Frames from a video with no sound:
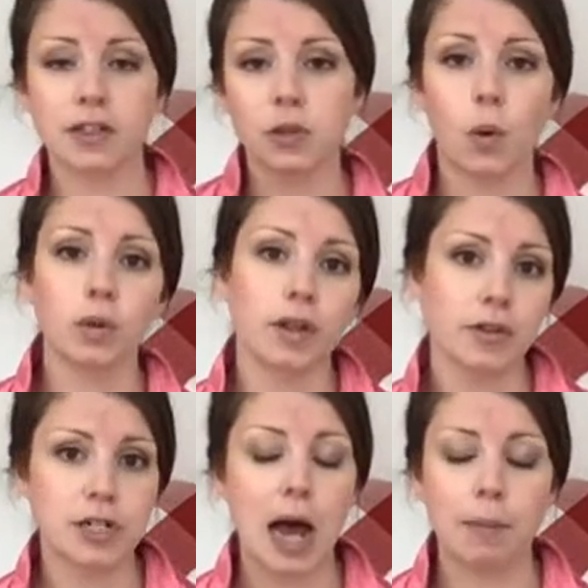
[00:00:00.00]
That's a whole
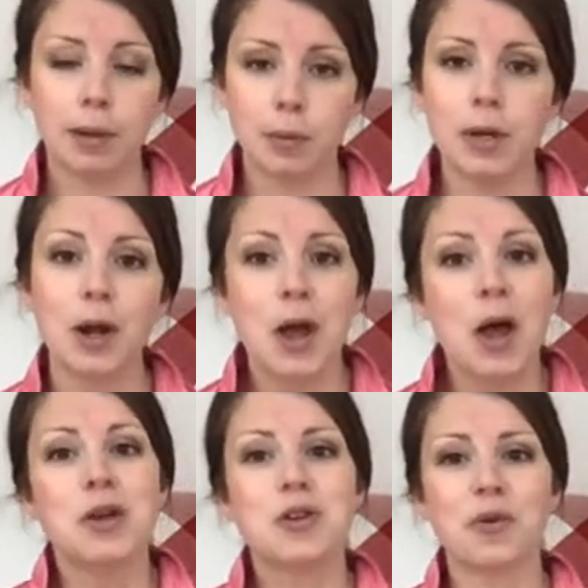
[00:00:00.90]
nother topic we
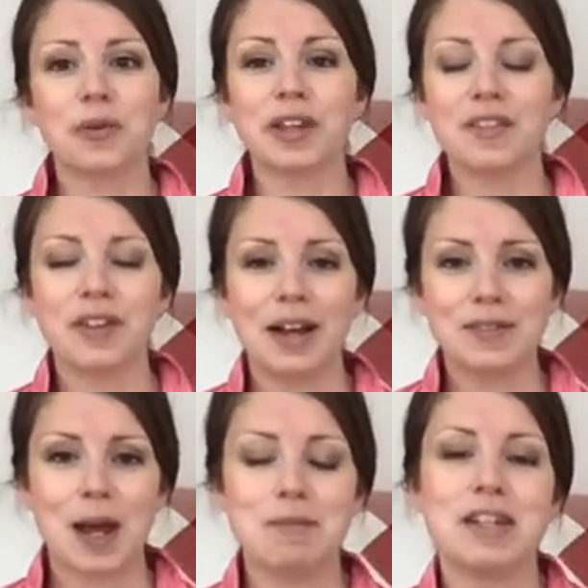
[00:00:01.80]
don't really even
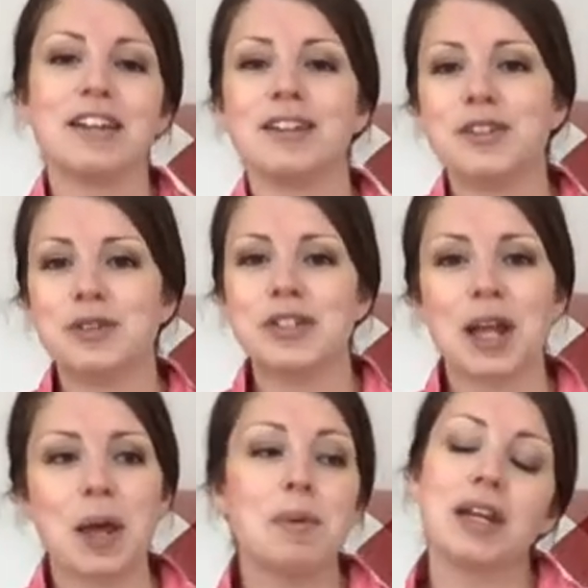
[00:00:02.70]
have time to get into
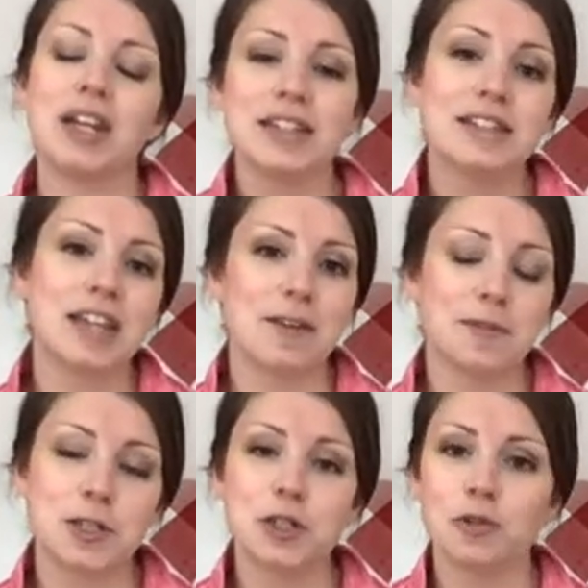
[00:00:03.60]
today, but it is
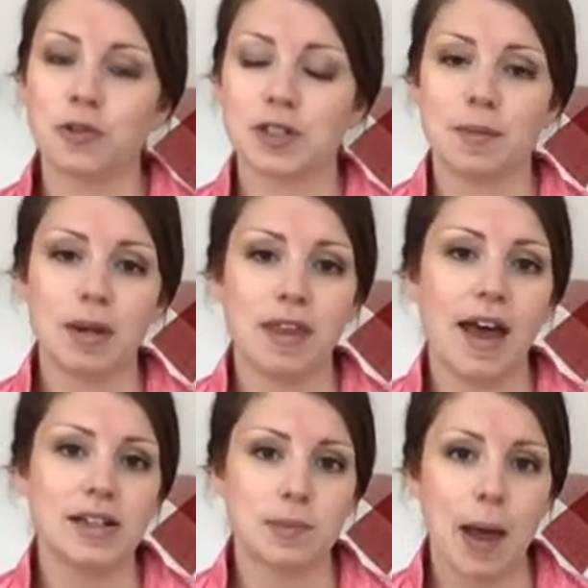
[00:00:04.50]
safe to do for somebody
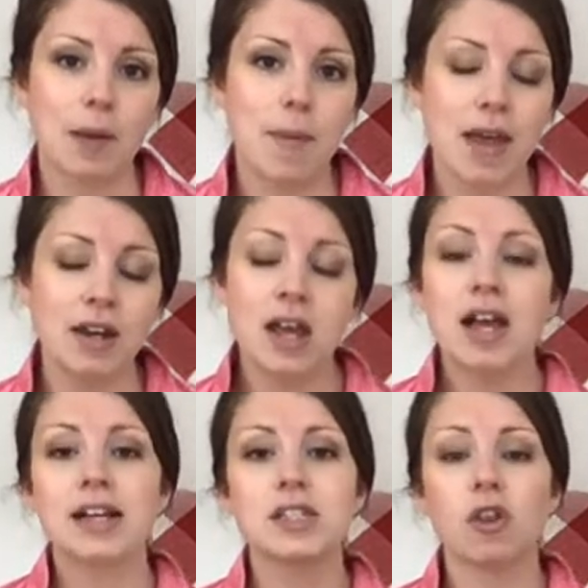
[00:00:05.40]
that has back
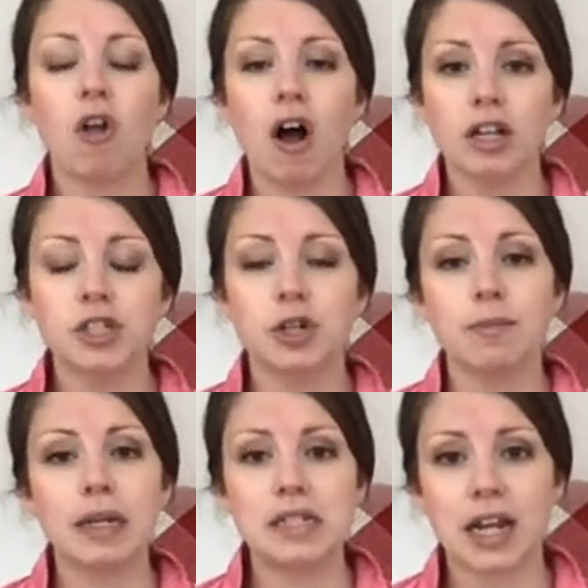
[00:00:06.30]
pain as long as
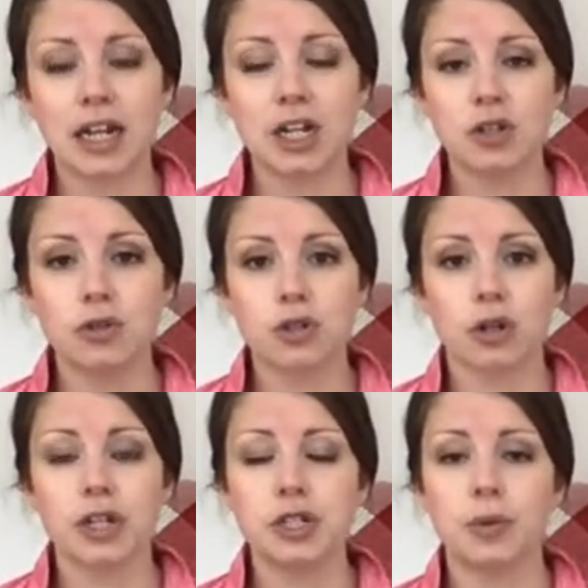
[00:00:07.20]
you're maintaining
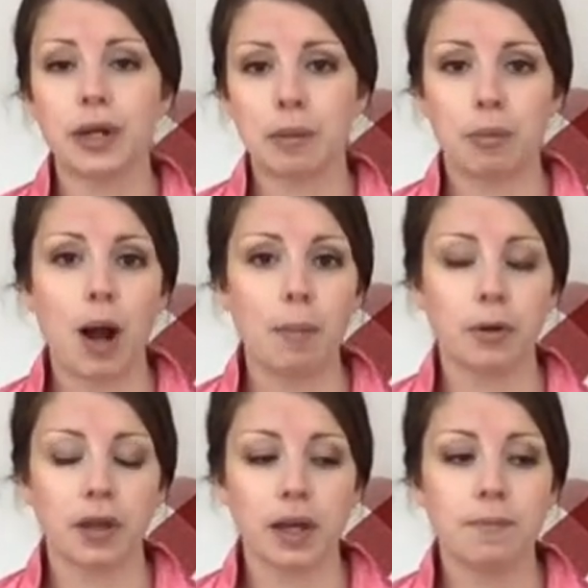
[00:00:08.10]
neutral and doing it
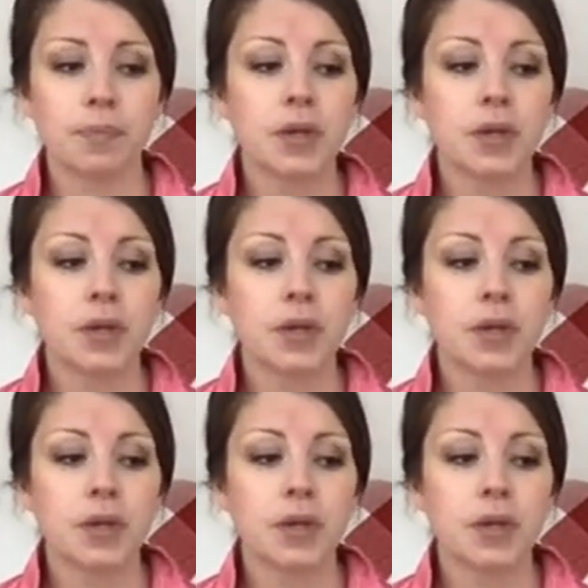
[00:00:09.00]
properly.